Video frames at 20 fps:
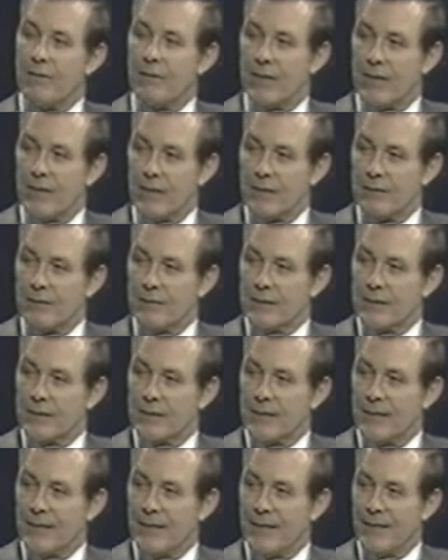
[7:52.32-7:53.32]
evolves,
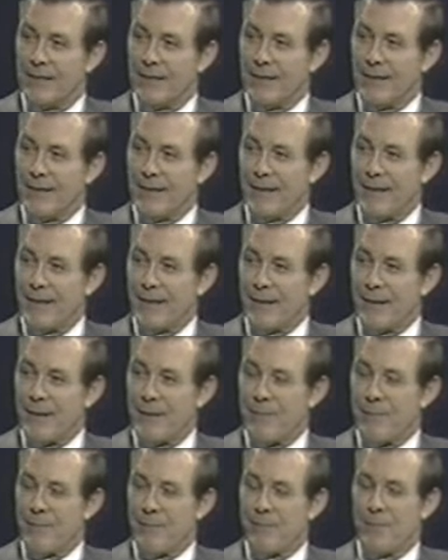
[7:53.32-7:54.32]

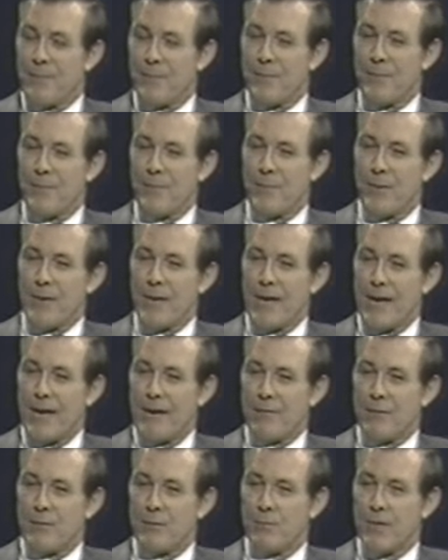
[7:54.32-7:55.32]
um, we
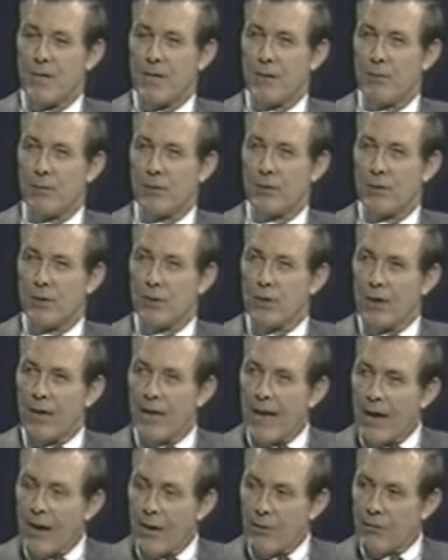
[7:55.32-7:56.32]
have to be able to
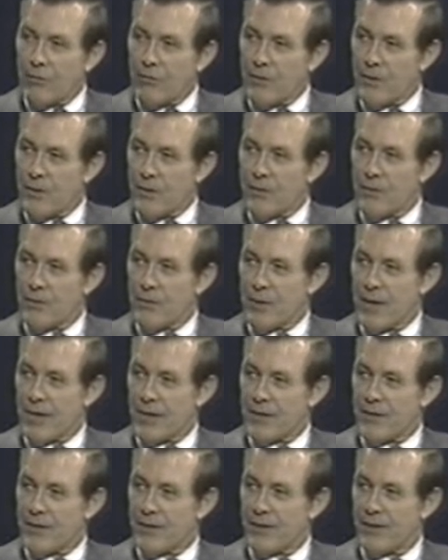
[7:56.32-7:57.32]
look out for the
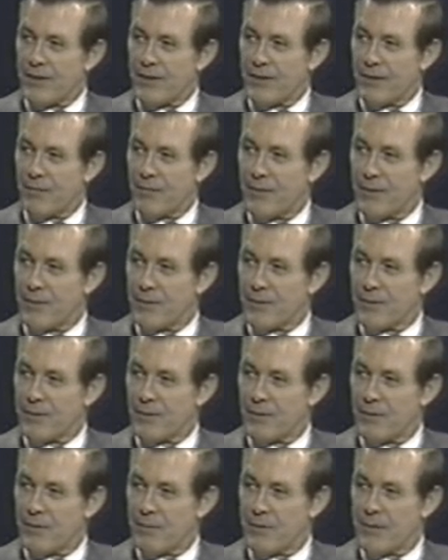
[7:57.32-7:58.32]
duration of those
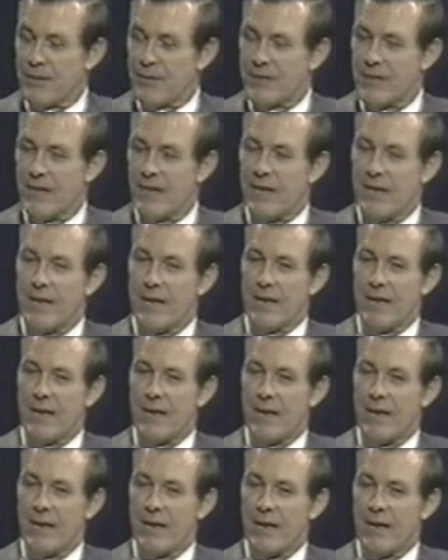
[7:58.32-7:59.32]
agreements
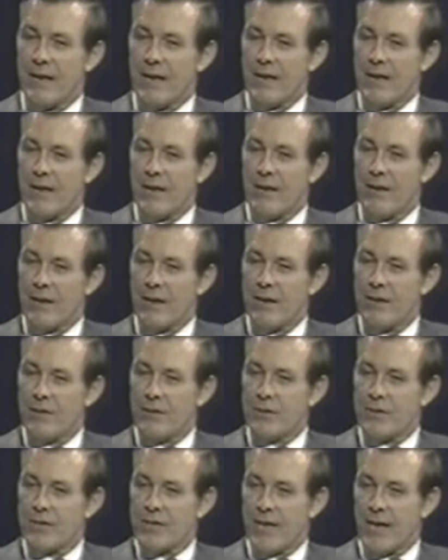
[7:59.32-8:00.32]
and, and
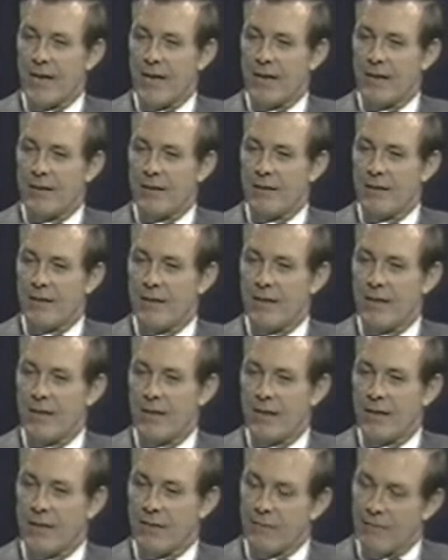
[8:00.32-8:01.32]
understand
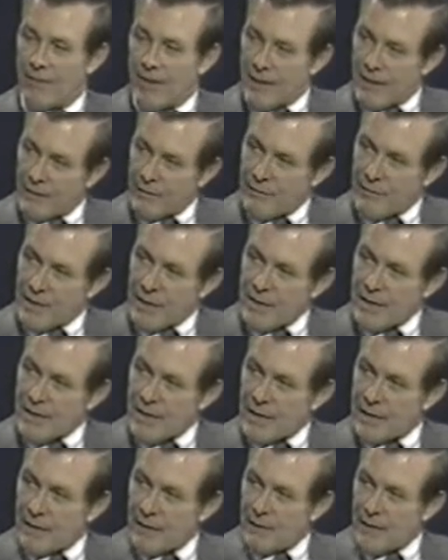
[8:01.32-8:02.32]
in an evolving
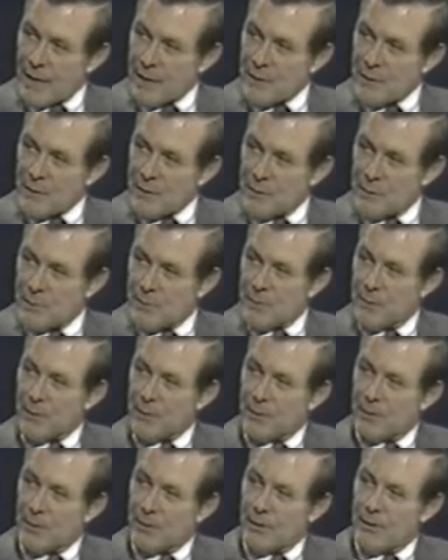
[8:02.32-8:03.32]
technological
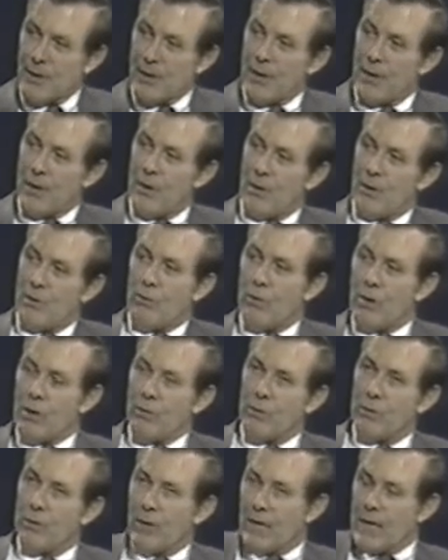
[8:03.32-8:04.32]
world
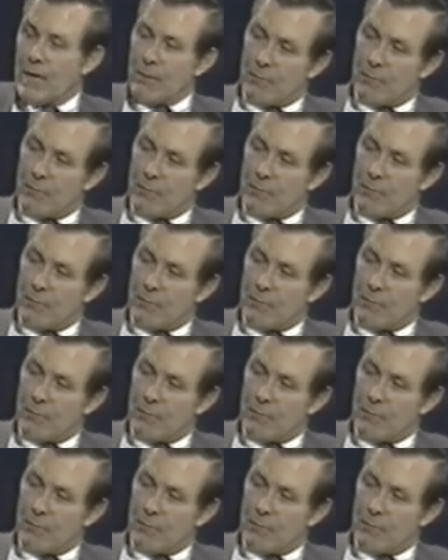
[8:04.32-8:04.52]
what will the